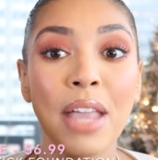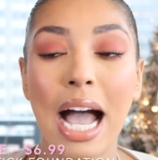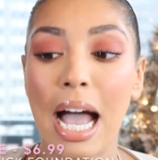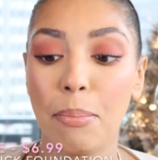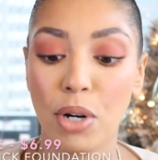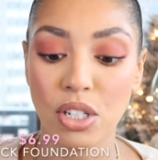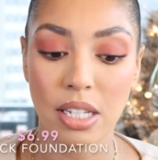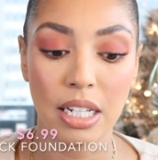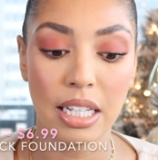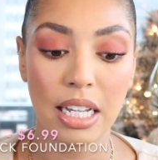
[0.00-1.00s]
I
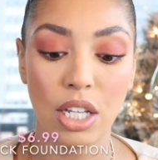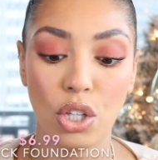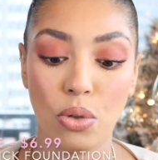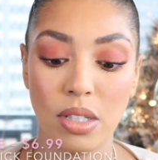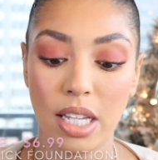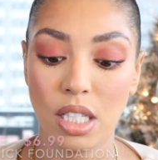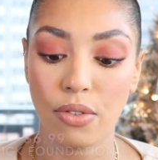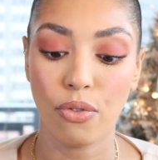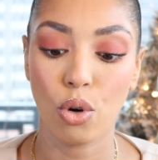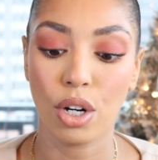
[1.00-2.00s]
personally use this
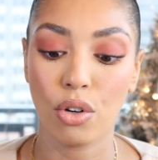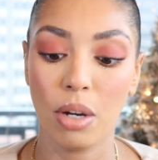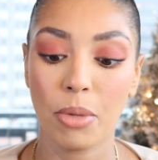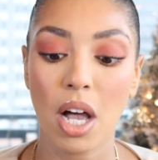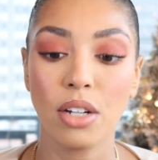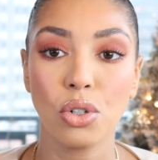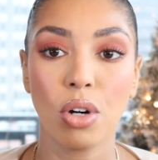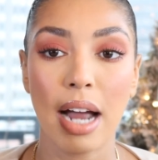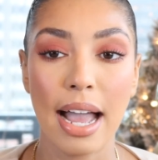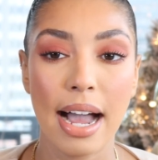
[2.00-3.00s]
for cream
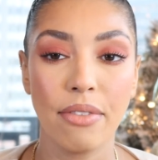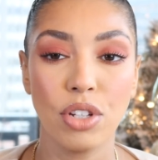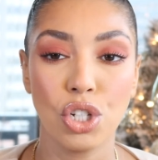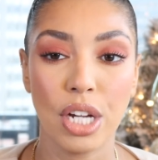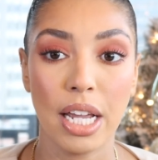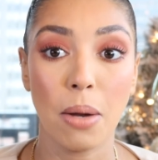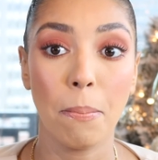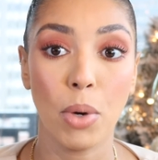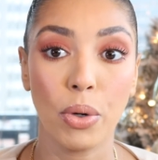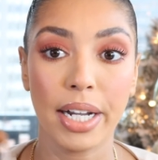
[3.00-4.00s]
contour. I have the shade
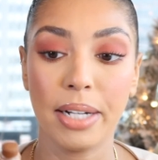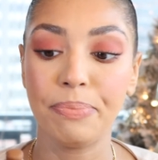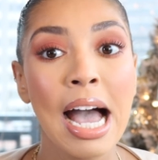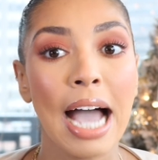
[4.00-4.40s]
Mocha.